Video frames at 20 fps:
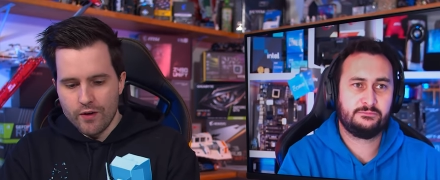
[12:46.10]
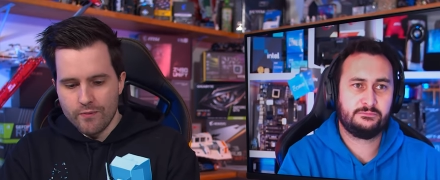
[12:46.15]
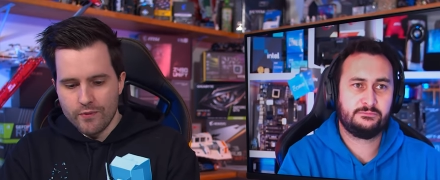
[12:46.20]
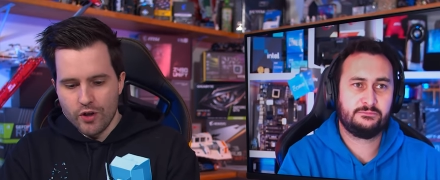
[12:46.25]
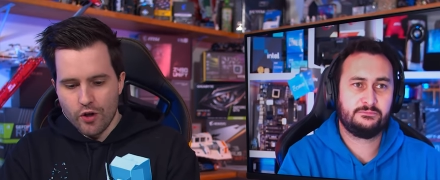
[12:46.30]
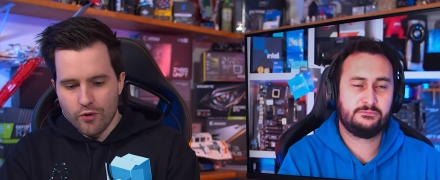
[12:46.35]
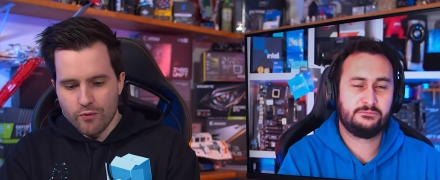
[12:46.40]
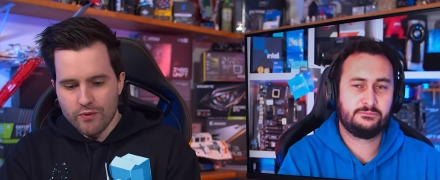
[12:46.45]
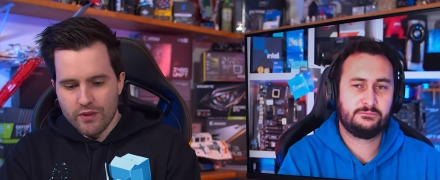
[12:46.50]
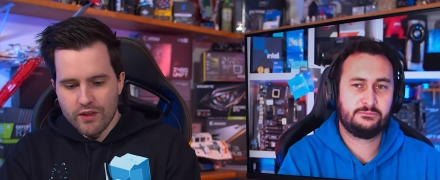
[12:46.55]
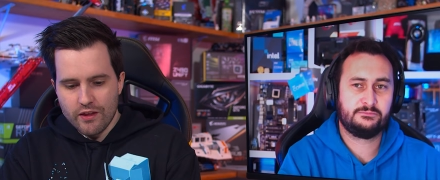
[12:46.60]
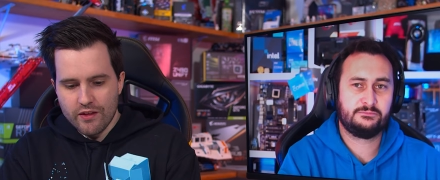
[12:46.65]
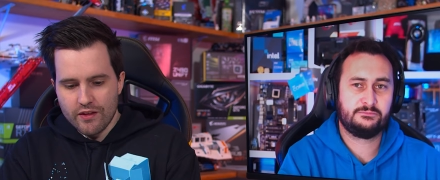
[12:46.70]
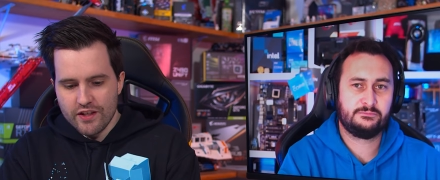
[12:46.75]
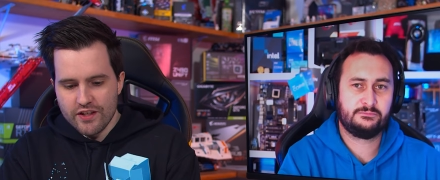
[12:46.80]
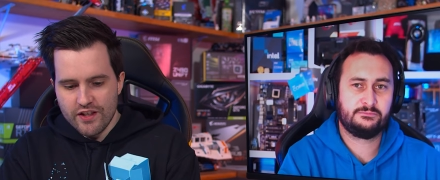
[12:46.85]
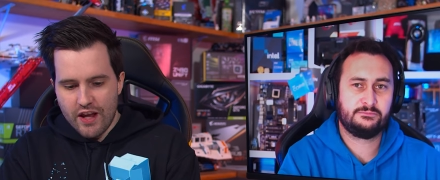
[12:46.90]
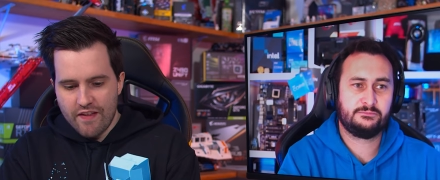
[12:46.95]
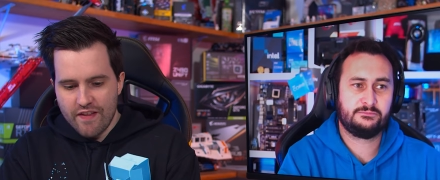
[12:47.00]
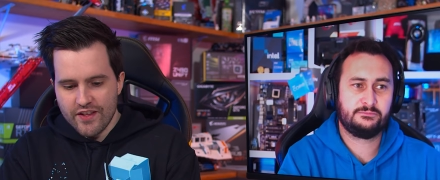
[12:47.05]
Speaker 1: you know,
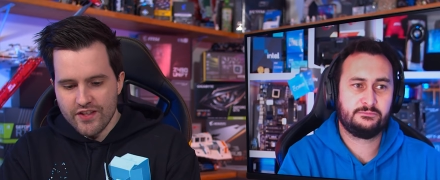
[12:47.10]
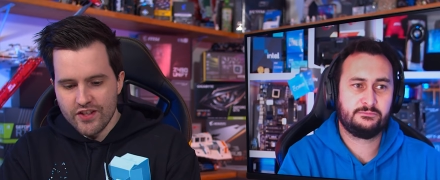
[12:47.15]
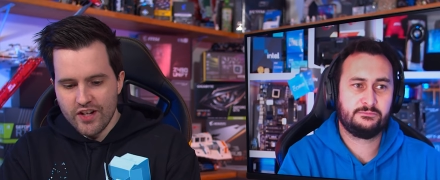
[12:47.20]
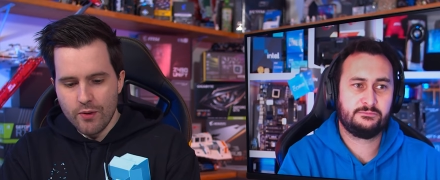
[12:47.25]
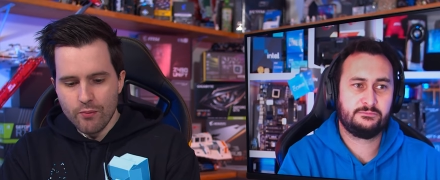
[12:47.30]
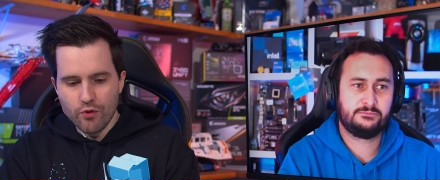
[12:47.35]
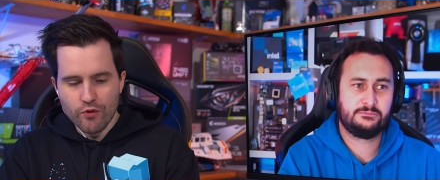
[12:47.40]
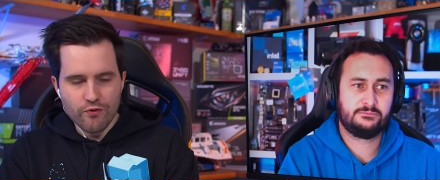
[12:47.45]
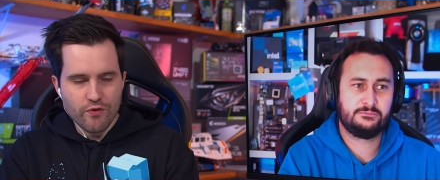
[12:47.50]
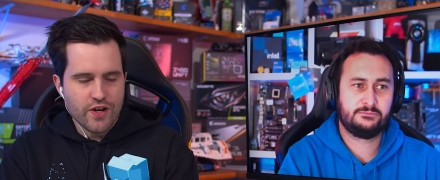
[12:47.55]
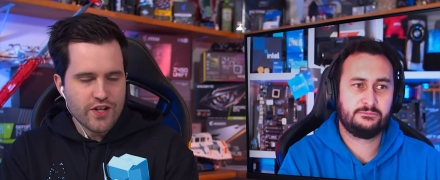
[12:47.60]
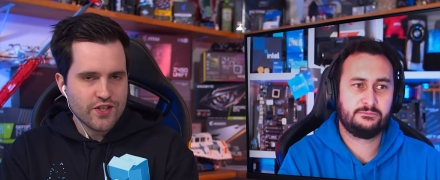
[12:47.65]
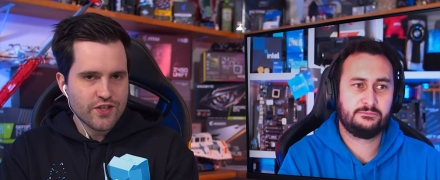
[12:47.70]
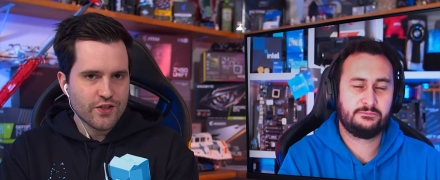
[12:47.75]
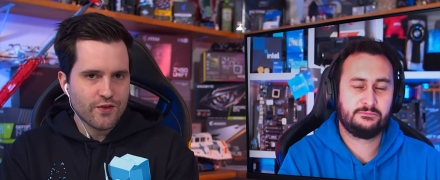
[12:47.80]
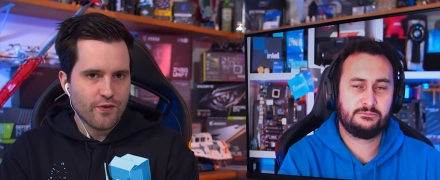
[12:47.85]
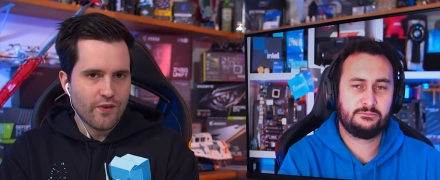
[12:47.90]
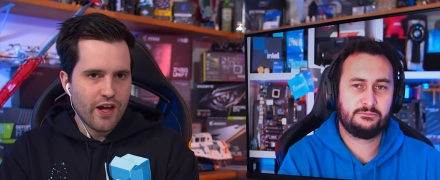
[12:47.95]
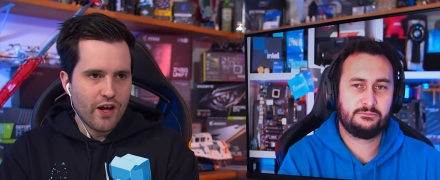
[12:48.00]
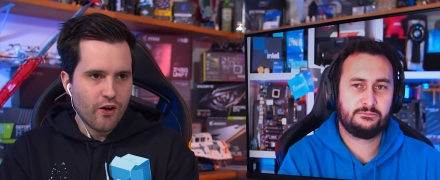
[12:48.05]
there's, and there's a number of
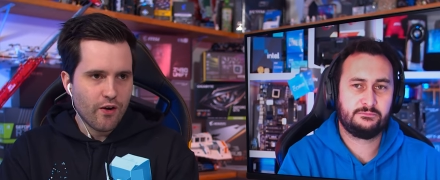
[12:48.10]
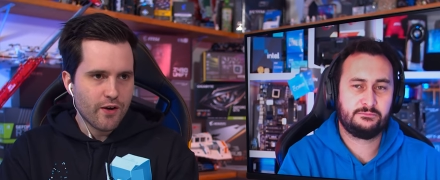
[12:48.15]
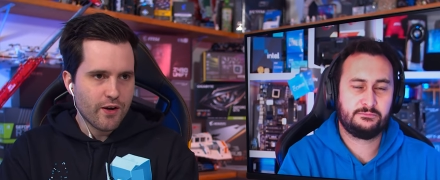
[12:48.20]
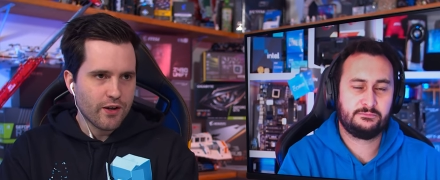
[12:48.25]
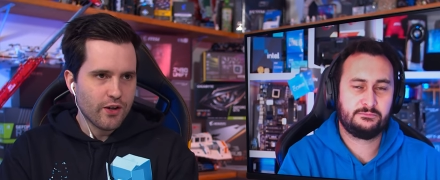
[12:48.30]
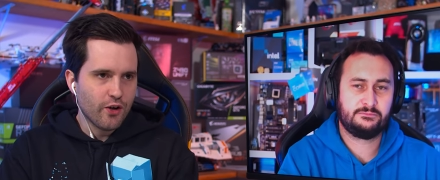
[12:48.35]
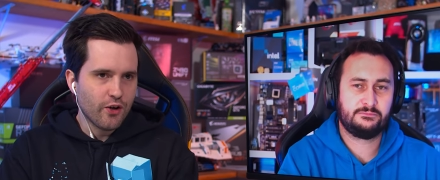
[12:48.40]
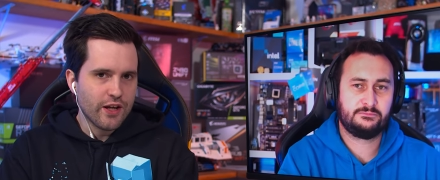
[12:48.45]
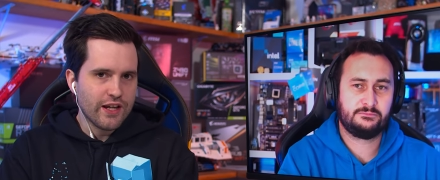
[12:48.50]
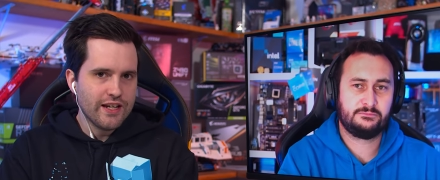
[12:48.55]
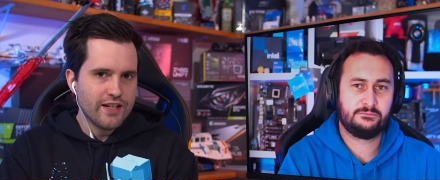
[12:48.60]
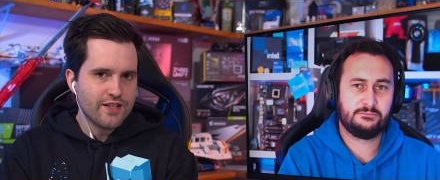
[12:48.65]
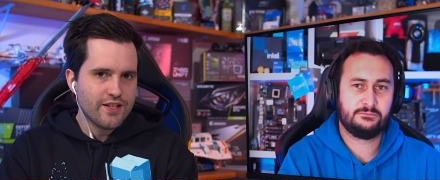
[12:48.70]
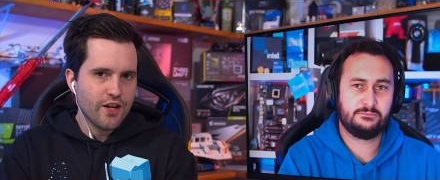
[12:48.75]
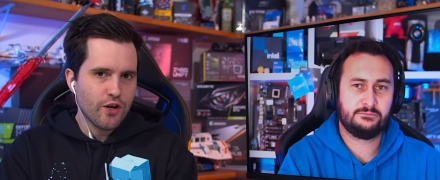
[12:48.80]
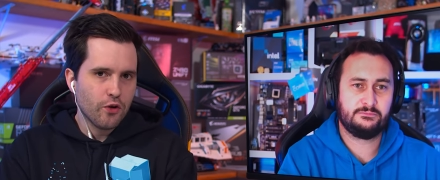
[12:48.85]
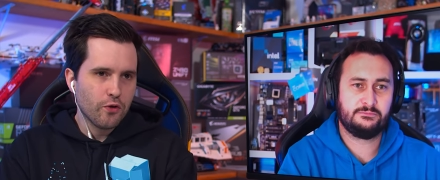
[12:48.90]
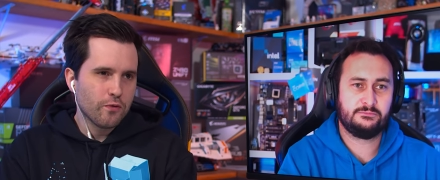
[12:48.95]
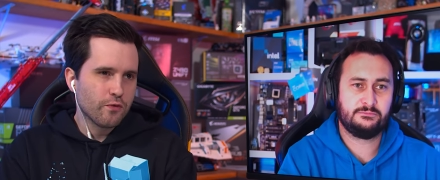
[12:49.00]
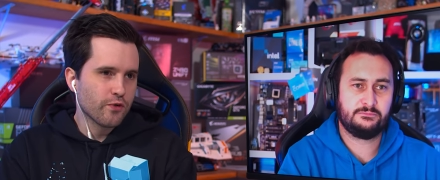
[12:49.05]
reasons for that. You know,
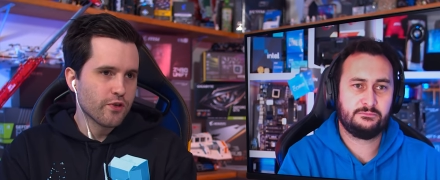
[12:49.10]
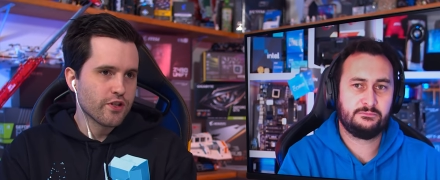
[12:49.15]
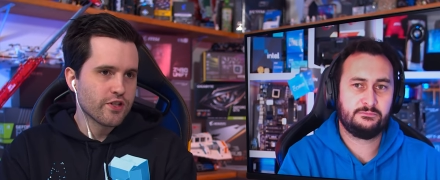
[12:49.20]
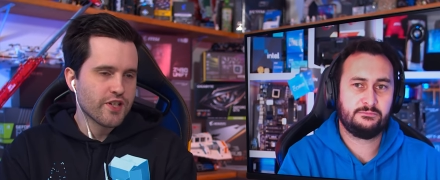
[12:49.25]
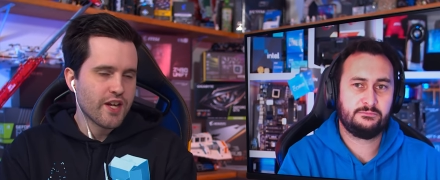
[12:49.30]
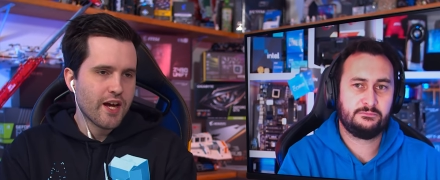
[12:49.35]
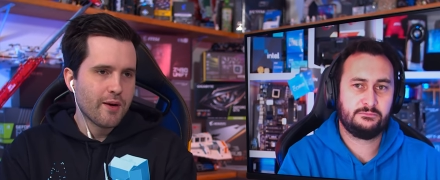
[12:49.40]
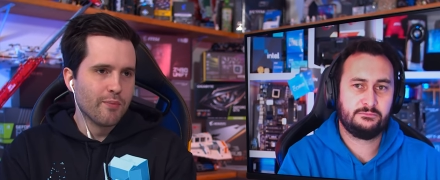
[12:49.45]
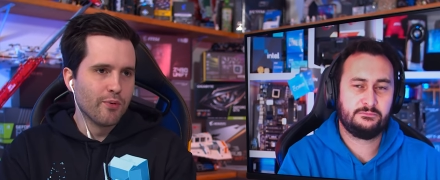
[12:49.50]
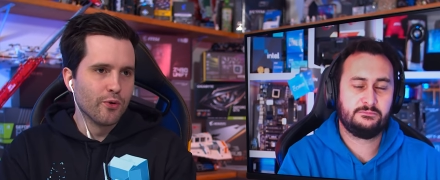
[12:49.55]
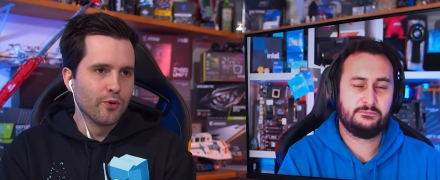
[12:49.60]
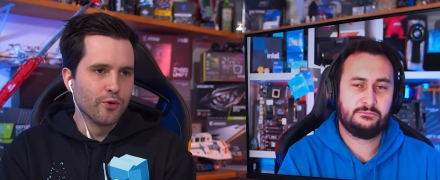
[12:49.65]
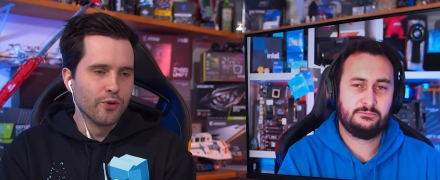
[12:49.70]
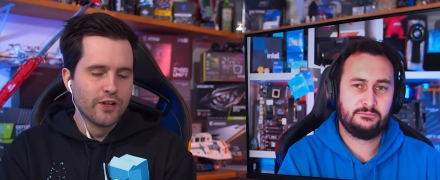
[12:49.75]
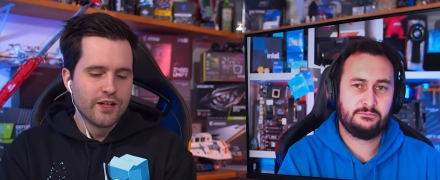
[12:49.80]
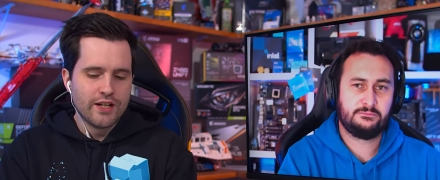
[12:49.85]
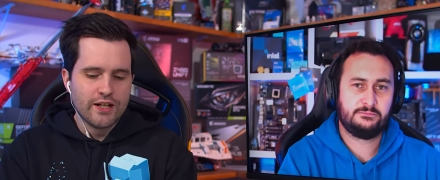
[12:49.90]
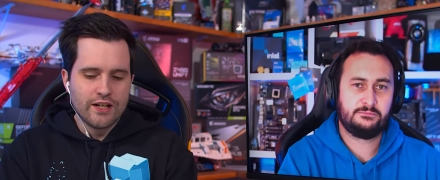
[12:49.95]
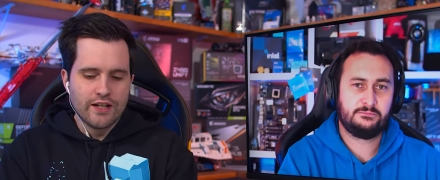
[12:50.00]
Intel, for example,